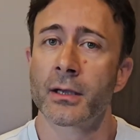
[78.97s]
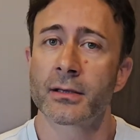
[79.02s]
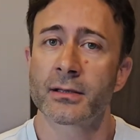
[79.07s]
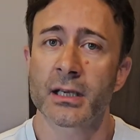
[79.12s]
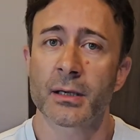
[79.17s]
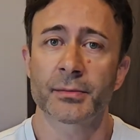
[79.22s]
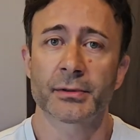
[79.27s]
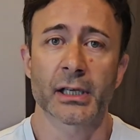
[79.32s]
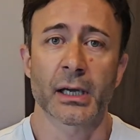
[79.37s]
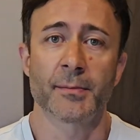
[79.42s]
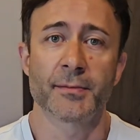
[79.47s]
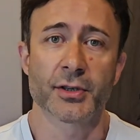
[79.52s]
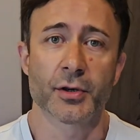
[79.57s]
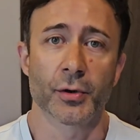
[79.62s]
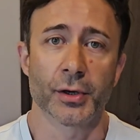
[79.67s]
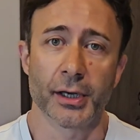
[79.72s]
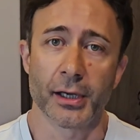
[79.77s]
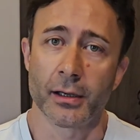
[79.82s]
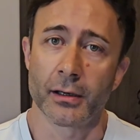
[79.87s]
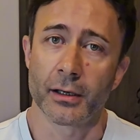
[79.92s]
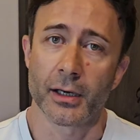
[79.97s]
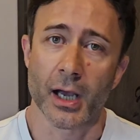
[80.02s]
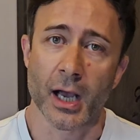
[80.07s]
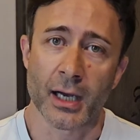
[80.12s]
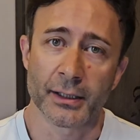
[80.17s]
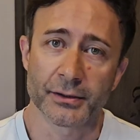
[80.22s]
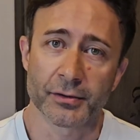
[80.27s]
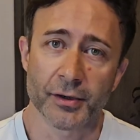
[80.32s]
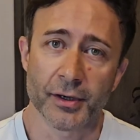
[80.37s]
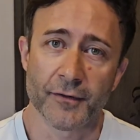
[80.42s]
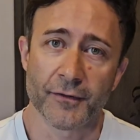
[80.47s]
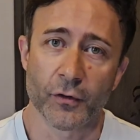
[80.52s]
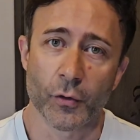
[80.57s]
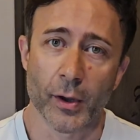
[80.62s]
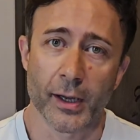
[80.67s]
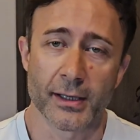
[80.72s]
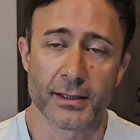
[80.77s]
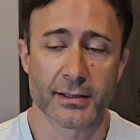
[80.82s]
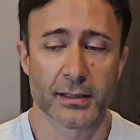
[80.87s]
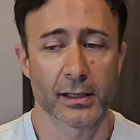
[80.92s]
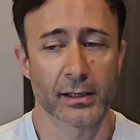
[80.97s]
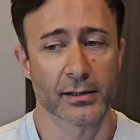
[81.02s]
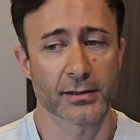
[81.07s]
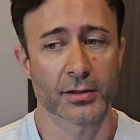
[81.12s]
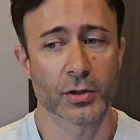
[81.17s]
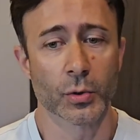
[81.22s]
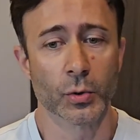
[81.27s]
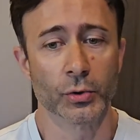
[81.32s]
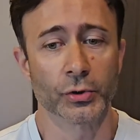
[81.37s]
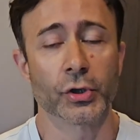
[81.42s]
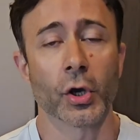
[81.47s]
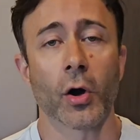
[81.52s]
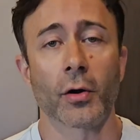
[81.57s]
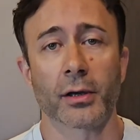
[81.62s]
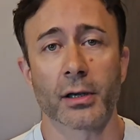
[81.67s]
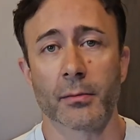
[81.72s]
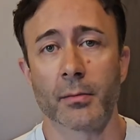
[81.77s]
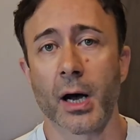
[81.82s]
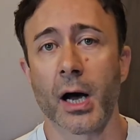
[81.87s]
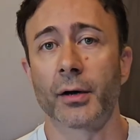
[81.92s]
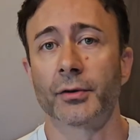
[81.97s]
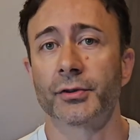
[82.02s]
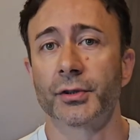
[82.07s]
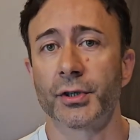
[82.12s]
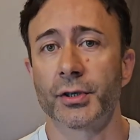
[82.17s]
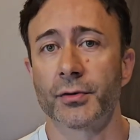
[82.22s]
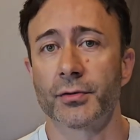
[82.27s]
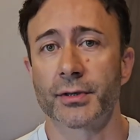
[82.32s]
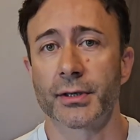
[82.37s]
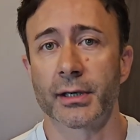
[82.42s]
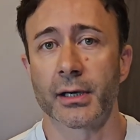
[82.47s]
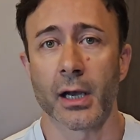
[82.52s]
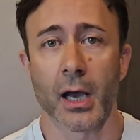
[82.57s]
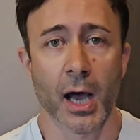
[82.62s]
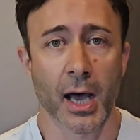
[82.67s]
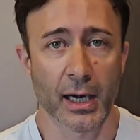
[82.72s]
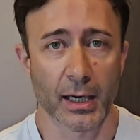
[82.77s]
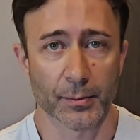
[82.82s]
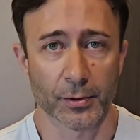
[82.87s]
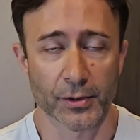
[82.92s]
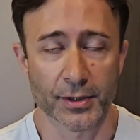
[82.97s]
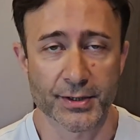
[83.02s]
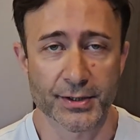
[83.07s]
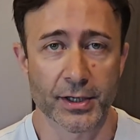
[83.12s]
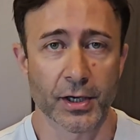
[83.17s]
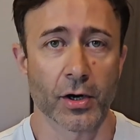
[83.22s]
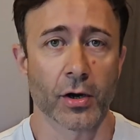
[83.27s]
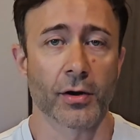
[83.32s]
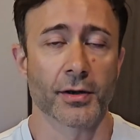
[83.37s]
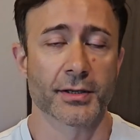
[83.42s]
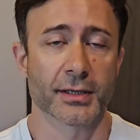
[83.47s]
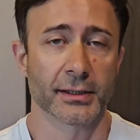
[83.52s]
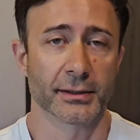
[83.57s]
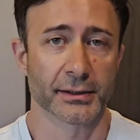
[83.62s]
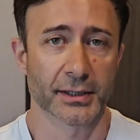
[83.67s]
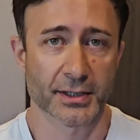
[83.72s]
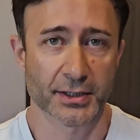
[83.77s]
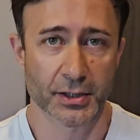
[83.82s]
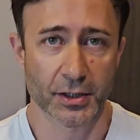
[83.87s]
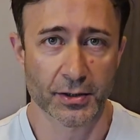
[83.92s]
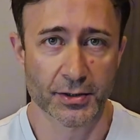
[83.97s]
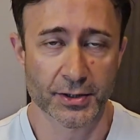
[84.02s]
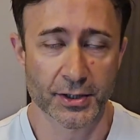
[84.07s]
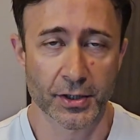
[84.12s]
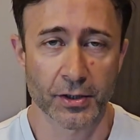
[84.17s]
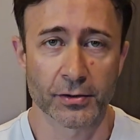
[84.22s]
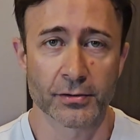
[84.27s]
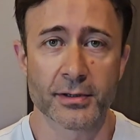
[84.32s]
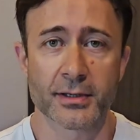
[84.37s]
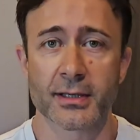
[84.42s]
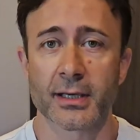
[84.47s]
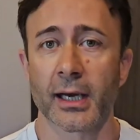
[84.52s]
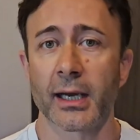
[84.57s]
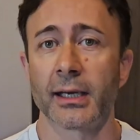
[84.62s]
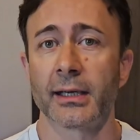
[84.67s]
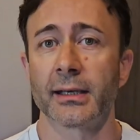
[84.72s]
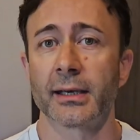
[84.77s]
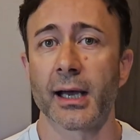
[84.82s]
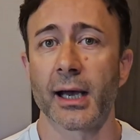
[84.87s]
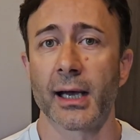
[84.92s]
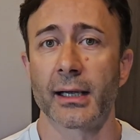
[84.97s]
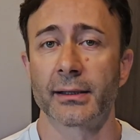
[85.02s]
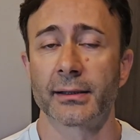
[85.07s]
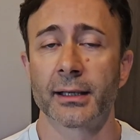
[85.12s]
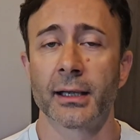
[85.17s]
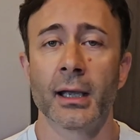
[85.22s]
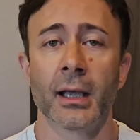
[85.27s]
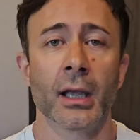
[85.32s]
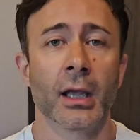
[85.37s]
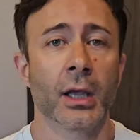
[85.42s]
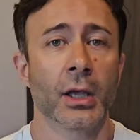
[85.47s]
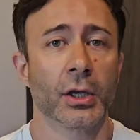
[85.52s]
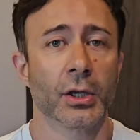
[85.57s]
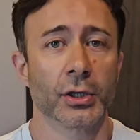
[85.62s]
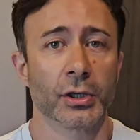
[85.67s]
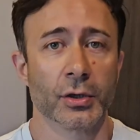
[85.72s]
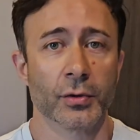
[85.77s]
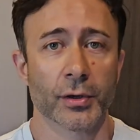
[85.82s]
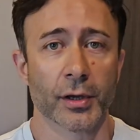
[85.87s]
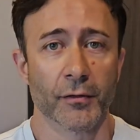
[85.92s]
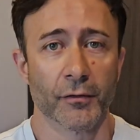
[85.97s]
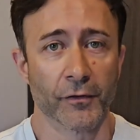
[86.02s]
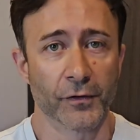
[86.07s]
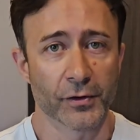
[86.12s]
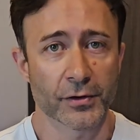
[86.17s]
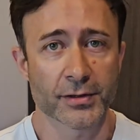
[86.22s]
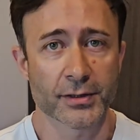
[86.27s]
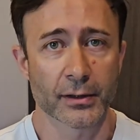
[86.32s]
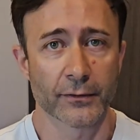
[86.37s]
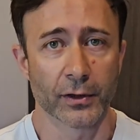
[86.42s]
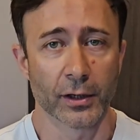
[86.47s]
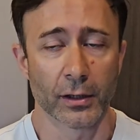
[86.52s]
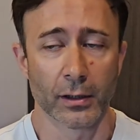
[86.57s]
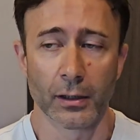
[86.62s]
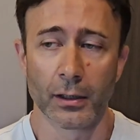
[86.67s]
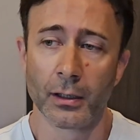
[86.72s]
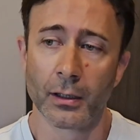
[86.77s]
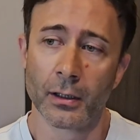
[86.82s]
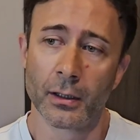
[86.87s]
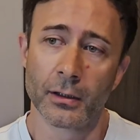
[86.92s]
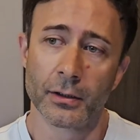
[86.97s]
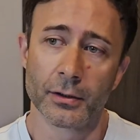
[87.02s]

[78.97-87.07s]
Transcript: Sometimes you hear other influencers who talk about using anabolic steroids and testosterone saying that you can, first of all,